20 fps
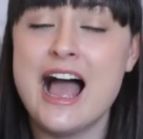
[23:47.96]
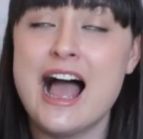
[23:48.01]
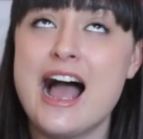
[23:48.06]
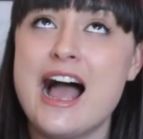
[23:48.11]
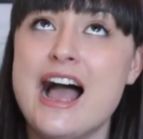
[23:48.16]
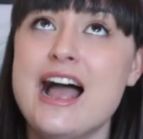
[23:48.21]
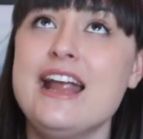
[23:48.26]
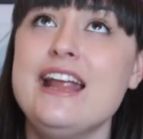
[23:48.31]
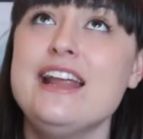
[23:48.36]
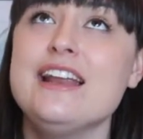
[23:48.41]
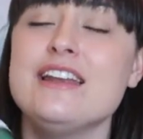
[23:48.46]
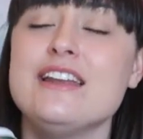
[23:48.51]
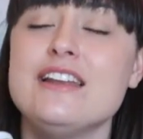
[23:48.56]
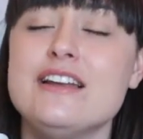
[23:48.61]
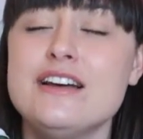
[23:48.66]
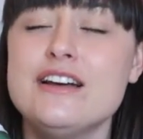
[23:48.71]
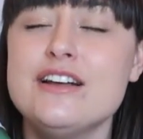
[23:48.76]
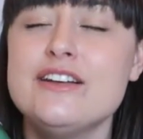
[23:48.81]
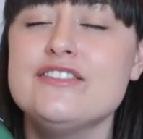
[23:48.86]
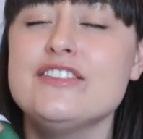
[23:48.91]
I
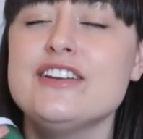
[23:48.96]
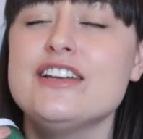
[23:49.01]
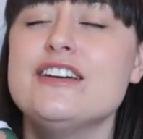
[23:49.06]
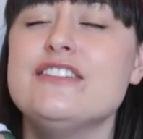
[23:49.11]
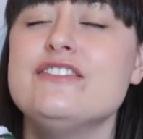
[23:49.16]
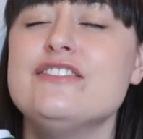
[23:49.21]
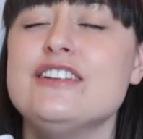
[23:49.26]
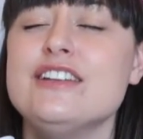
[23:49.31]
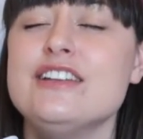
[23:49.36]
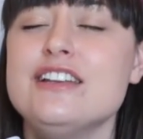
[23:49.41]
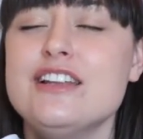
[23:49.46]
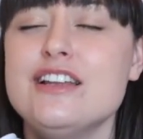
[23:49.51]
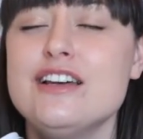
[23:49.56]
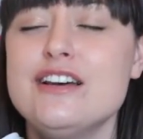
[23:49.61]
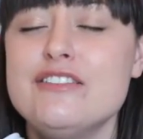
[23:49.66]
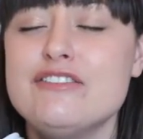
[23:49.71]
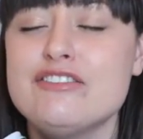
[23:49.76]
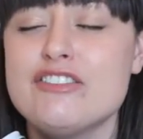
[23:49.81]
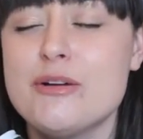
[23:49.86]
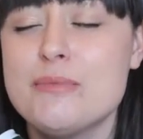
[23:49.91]
love, love,
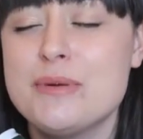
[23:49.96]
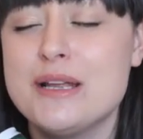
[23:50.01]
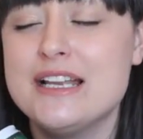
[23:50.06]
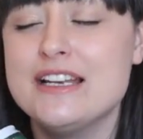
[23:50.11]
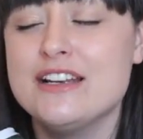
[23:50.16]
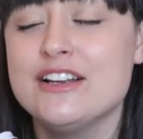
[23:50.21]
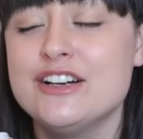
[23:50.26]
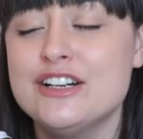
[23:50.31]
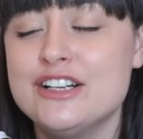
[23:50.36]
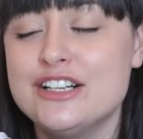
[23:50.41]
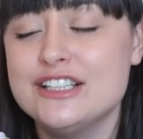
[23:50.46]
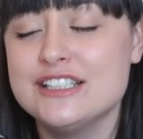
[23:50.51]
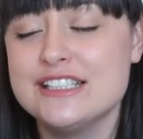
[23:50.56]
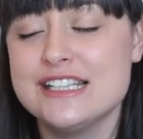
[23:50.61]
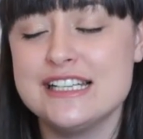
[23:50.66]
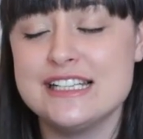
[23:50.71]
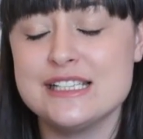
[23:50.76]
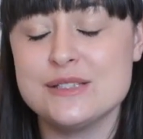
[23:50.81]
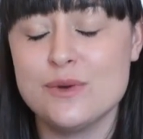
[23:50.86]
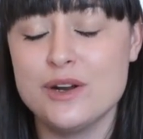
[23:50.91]
love Robin Hood.
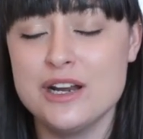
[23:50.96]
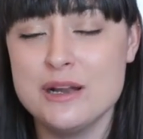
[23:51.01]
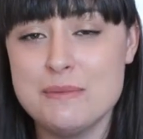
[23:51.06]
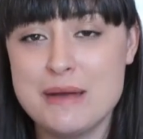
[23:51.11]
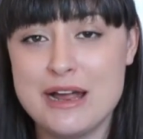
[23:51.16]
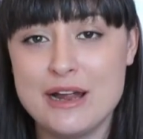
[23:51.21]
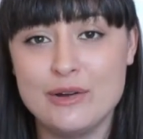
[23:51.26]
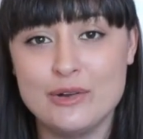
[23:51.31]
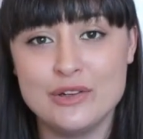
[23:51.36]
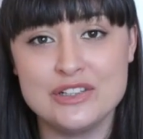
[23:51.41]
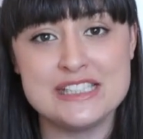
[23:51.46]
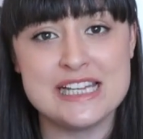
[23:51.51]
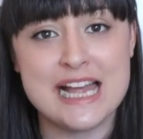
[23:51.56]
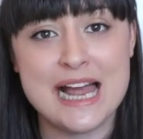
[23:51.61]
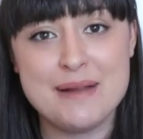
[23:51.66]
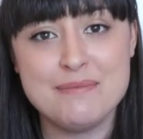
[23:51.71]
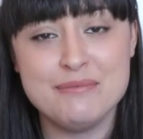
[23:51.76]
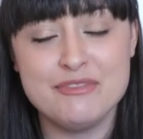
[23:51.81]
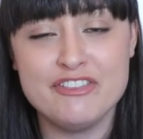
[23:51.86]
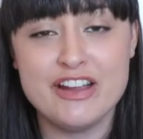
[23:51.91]
It's one of my
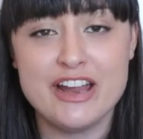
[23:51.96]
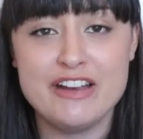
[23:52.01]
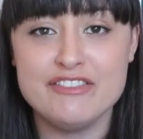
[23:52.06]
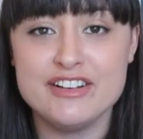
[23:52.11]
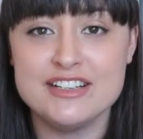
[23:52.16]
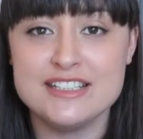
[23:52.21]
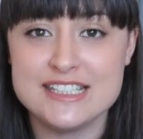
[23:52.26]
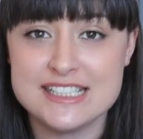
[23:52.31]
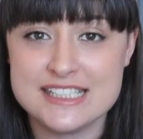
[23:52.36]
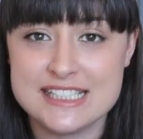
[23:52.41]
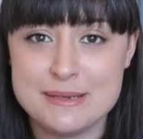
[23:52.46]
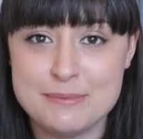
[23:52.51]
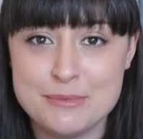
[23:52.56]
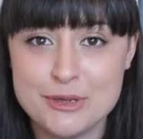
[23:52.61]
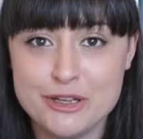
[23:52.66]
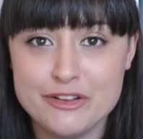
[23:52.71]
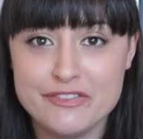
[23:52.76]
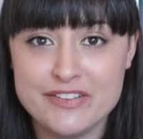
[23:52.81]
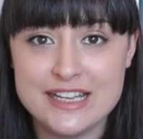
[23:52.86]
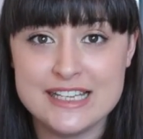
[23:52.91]
all-time favourite Disney
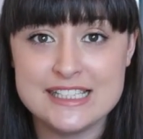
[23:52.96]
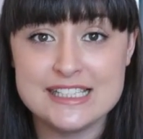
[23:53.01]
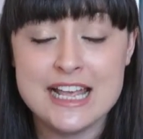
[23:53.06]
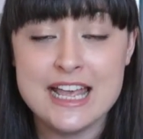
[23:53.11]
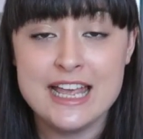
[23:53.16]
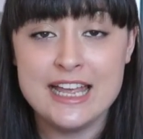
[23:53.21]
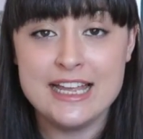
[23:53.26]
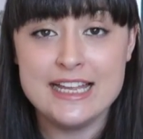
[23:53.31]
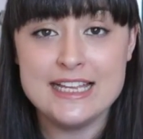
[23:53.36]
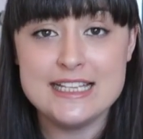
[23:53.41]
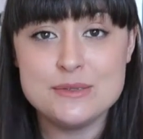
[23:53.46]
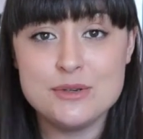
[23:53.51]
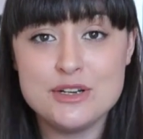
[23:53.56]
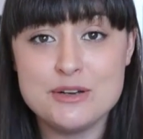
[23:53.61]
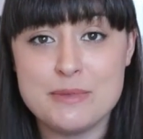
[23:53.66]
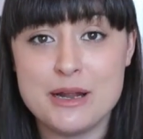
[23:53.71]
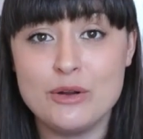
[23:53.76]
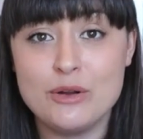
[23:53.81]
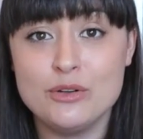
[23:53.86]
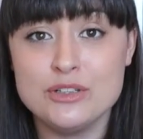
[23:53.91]
movies. He's one
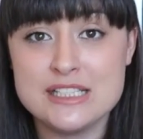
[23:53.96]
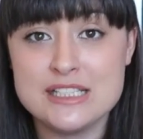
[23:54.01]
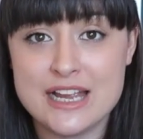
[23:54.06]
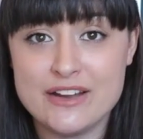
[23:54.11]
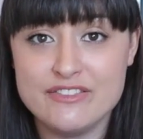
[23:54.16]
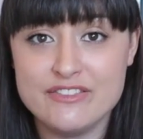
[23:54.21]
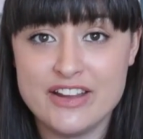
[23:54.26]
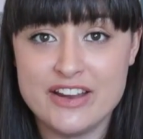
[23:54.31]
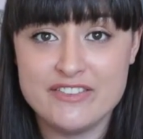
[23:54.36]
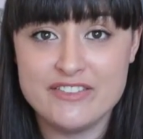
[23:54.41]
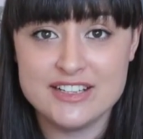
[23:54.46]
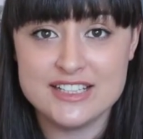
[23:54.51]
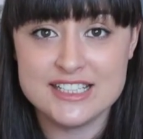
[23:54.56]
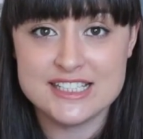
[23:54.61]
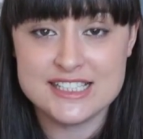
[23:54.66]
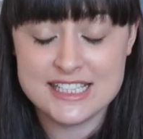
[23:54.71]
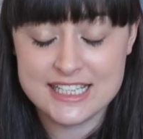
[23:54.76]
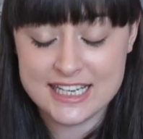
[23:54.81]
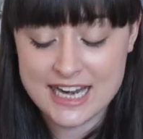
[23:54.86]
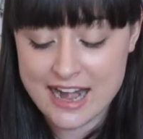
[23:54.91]
of my all-time favourite
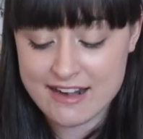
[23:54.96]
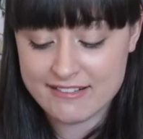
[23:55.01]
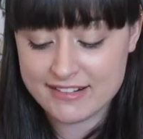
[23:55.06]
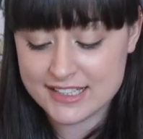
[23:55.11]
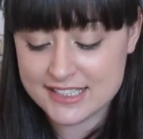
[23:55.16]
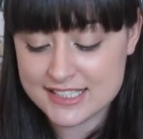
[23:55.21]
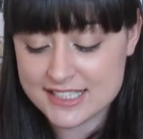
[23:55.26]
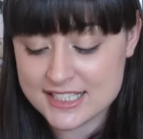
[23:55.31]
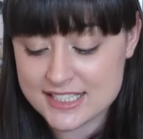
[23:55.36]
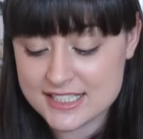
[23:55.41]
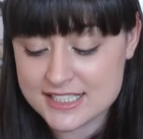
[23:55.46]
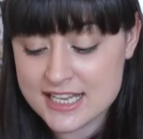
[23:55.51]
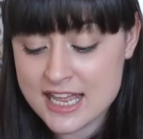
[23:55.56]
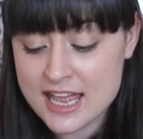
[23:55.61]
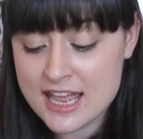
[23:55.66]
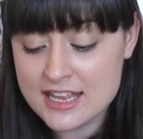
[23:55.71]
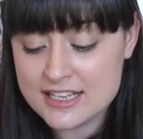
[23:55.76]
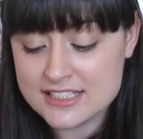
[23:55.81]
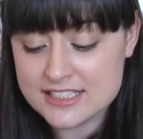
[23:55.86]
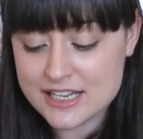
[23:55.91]
Disney characters.
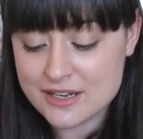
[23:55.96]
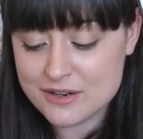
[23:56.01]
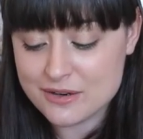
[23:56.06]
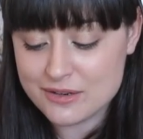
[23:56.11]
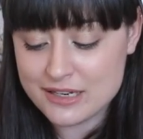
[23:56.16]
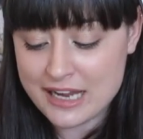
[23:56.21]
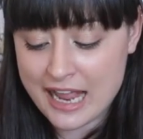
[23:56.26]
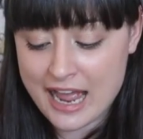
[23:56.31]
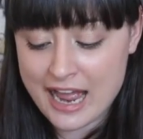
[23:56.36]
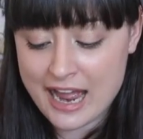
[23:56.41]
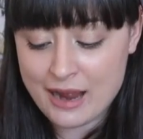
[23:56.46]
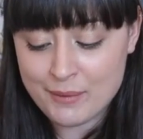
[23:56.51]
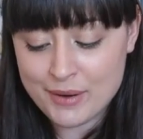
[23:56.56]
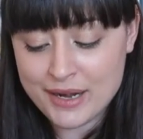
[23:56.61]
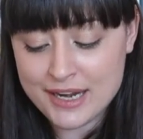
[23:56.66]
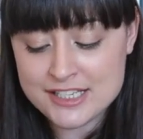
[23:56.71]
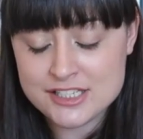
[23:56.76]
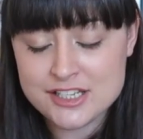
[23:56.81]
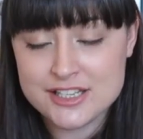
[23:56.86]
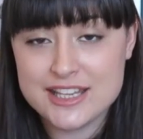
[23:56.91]
So yeah, when
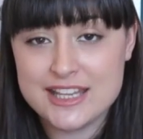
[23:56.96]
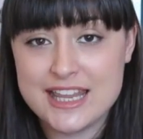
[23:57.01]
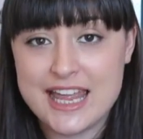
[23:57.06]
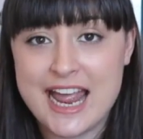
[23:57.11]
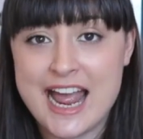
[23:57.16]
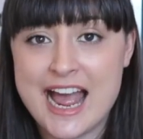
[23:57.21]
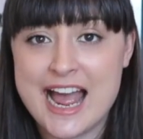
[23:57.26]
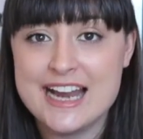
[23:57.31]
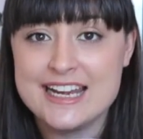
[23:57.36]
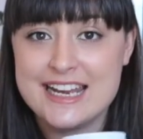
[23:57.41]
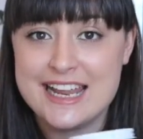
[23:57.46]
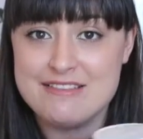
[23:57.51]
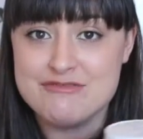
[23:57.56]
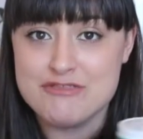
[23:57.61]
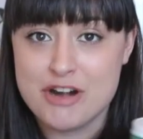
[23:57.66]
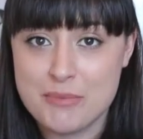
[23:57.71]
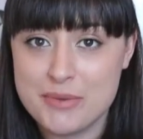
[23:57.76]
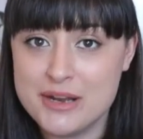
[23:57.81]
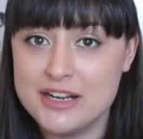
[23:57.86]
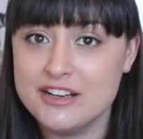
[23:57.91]
I saw that they had a
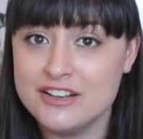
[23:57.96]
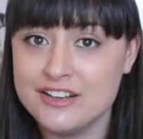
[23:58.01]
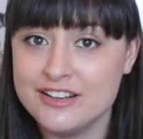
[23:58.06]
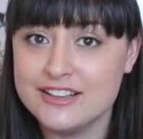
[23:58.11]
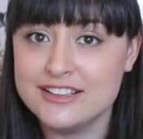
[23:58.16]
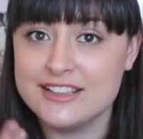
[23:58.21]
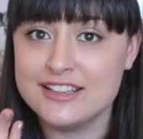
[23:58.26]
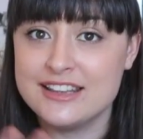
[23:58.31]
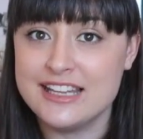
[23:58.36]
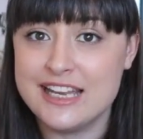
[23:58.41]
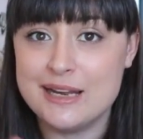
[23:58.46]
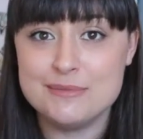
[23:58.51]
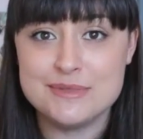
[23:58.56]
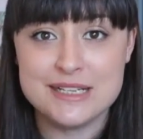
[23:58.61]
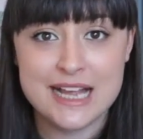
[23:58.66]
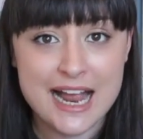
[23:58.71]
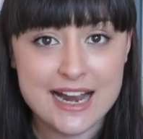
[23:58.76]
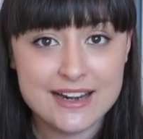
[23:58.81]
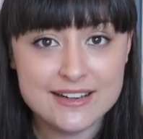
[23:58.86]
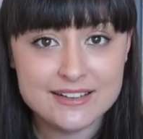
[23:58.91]
Robin Hood themed
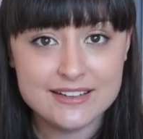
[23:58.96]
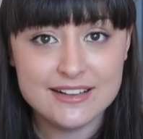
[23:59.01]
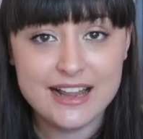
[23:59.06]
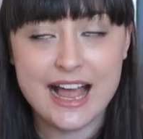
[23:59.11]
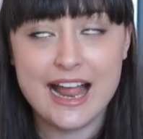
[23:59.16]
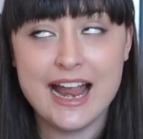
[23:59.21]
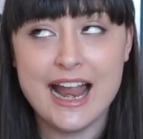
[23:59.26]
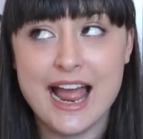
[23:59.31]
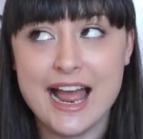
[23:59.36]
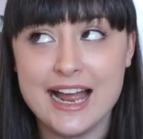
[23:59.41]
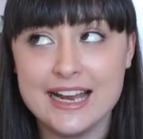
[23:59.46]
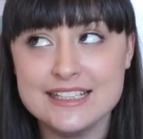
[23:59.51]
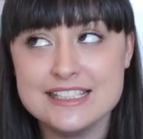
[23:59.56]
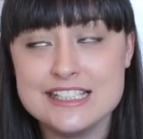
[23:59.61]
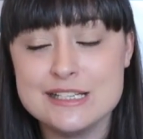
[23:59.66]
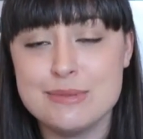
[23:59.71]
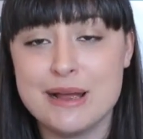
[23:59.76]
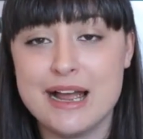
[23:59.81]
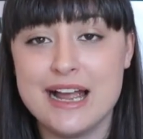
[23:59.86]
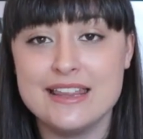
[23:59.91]
candle, I had
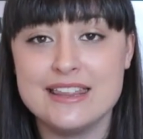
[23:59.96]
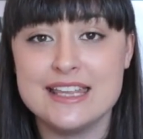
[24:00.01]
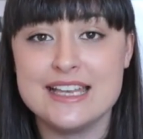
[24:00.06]
to buy